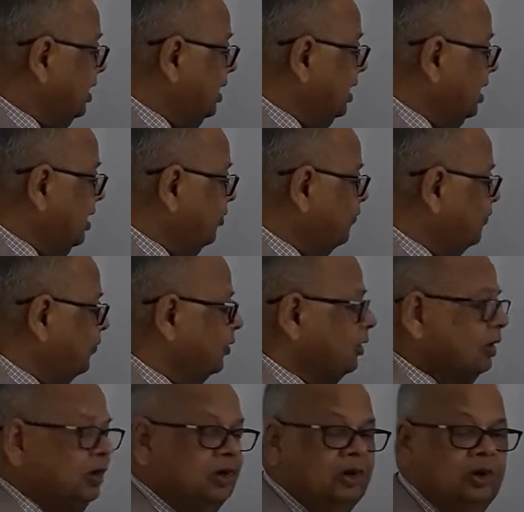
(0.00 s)
If
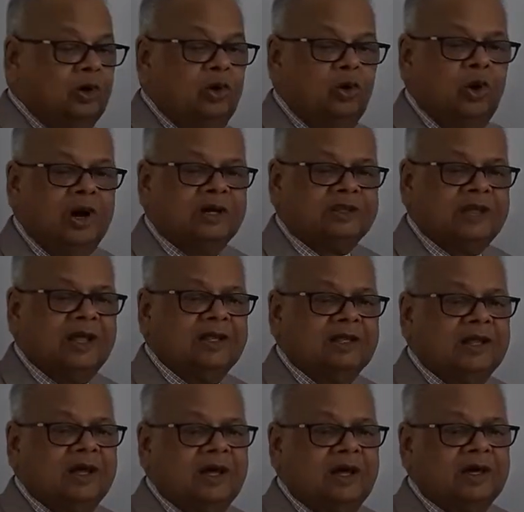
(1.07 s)
lower than
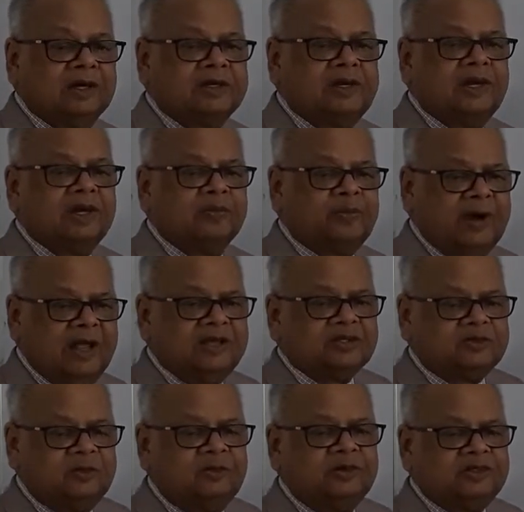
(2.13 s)
the king
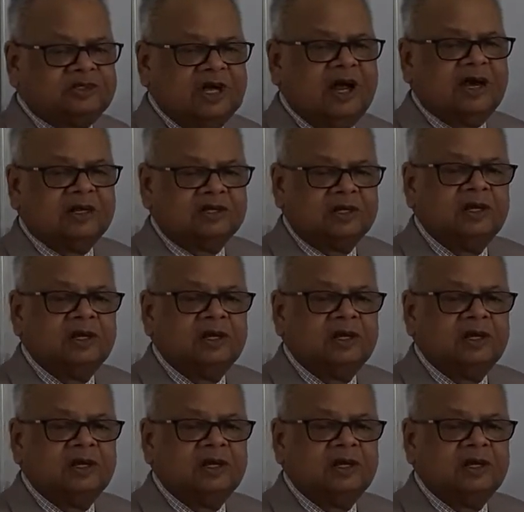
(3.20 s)
price will be charged,